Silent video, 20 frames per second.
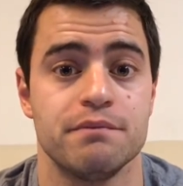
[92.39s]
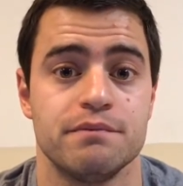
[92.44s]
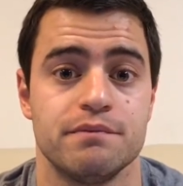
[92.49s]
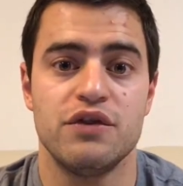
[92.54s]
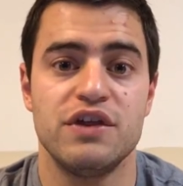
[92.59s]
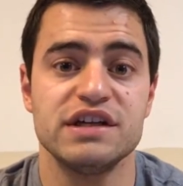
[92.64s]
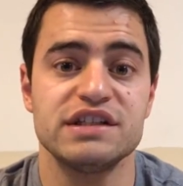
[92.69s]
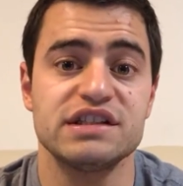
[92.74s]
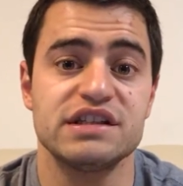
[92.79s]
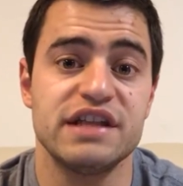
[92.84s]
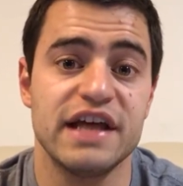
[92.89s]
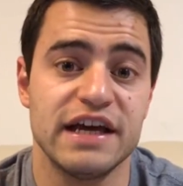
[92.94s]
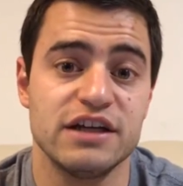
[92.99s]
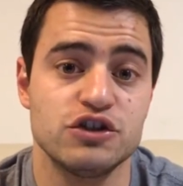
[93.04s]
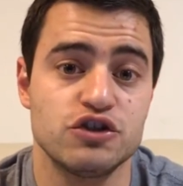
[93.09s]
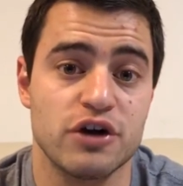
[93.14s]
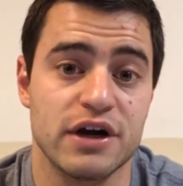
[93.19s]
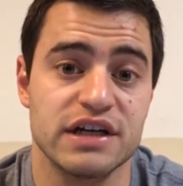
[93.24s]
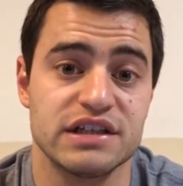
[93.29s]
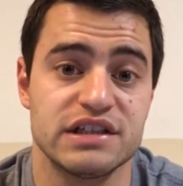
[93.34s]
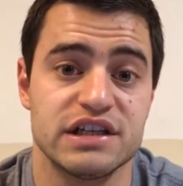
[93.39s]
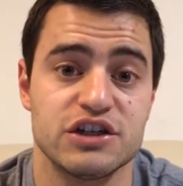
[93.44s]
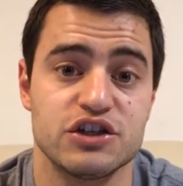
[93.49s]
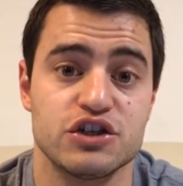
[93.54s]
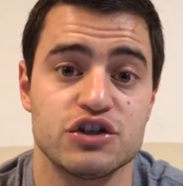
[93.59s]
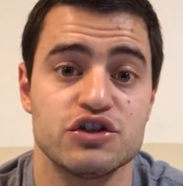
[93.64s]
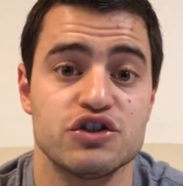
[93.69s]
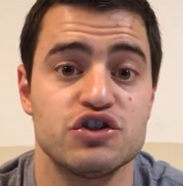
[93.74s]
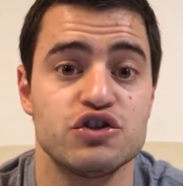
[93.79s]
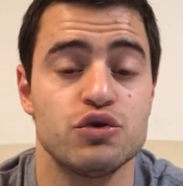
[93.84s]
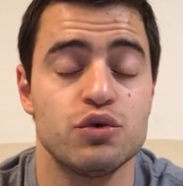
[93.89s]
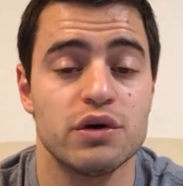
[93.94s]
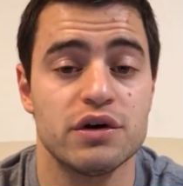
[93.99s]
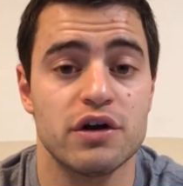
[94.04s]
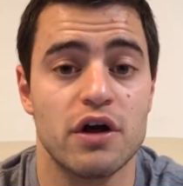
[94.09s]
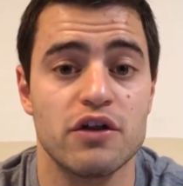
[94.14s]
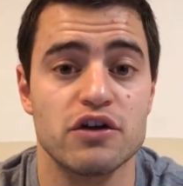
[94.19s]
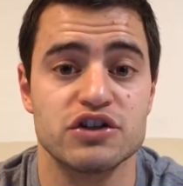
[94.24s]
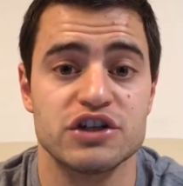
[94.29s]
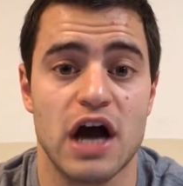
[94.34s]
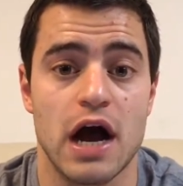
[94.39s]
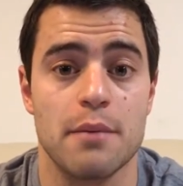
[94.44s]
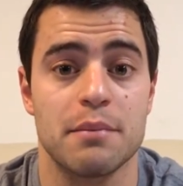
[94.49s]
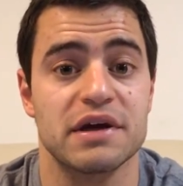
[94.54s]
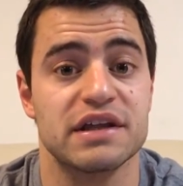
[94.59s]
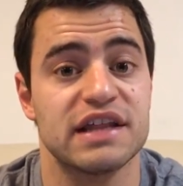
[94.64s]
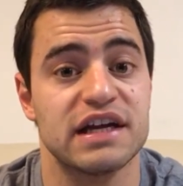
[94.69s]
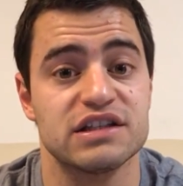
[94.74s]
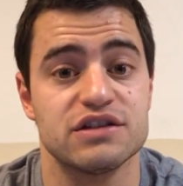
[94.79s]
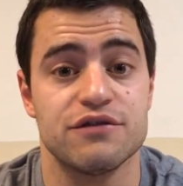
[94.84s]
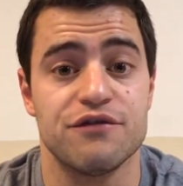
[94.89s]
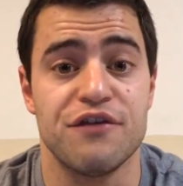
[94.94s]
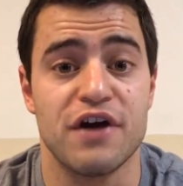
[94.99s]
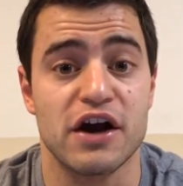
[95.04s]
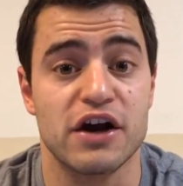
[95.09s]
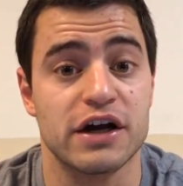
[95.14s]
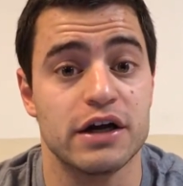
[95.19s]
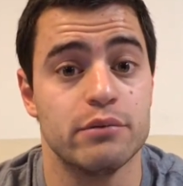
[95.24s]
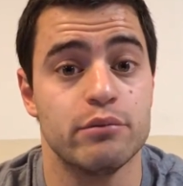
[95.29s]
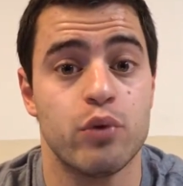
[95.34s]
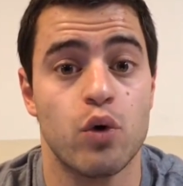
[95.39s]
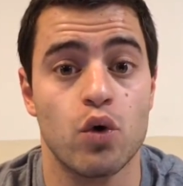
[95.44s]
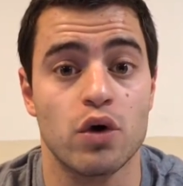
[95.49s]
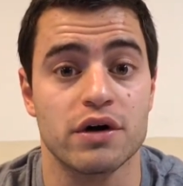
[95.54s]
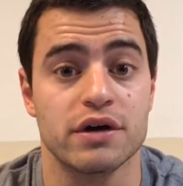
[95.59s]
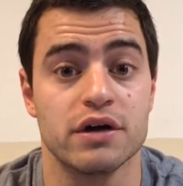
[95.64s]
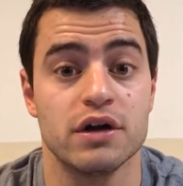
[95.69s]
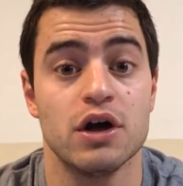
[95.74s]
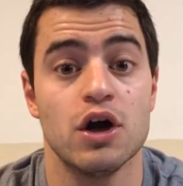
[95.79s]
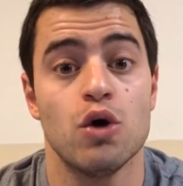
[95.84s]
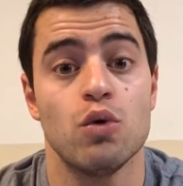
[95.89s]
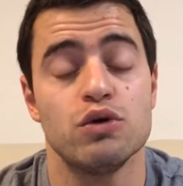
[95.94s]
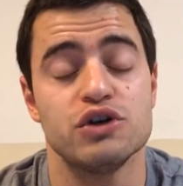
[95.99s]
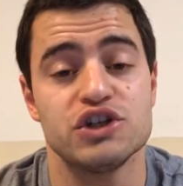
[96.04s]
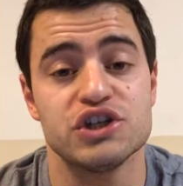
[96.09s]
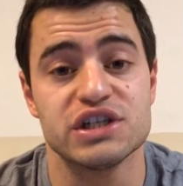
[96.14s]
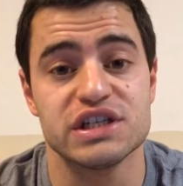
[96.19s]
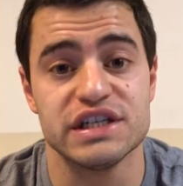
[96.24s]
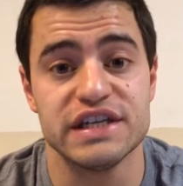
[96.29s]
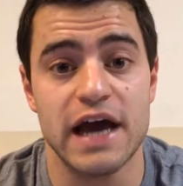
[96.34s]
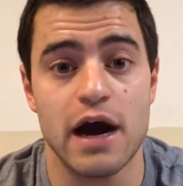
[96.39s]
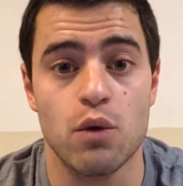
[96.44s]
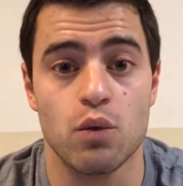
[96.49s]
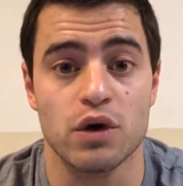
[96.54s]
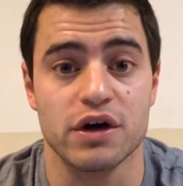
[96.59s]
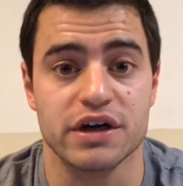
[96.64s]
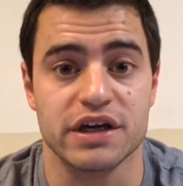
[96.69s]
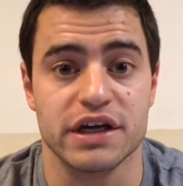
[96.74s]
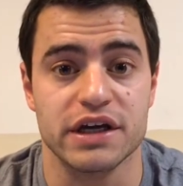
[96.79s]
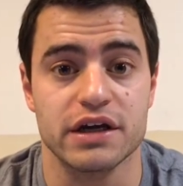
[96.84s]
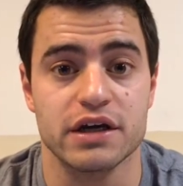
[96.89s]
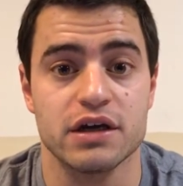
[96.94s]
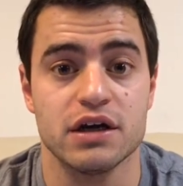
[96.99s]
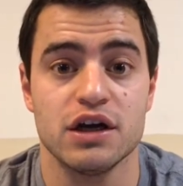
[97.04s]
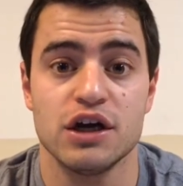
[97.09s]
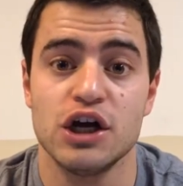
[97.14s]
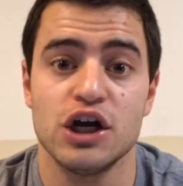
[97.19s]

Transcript: This then transitions to another topic that's very important, which is networking.